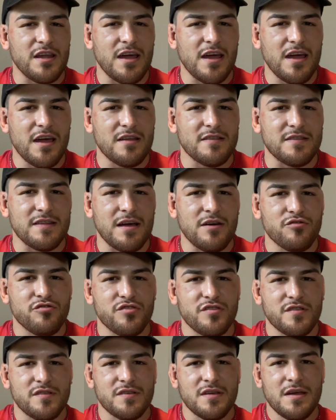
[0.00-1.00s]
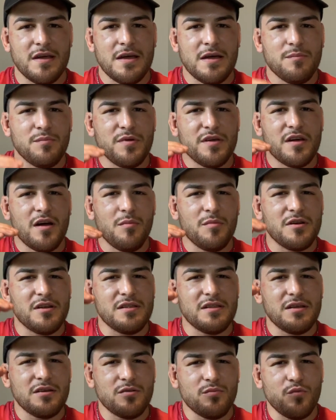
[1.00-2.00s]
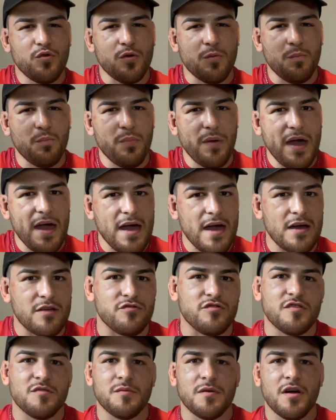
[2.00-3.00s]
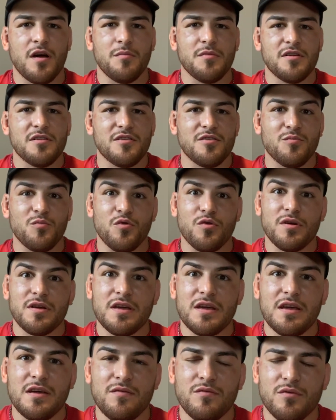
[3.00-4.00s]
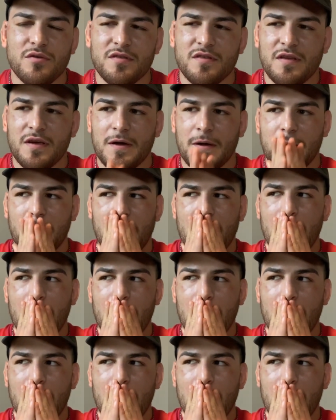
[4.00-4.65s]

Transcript: hands. Now she's becoming a little more bad. She's becoming a little more evil, and it's like,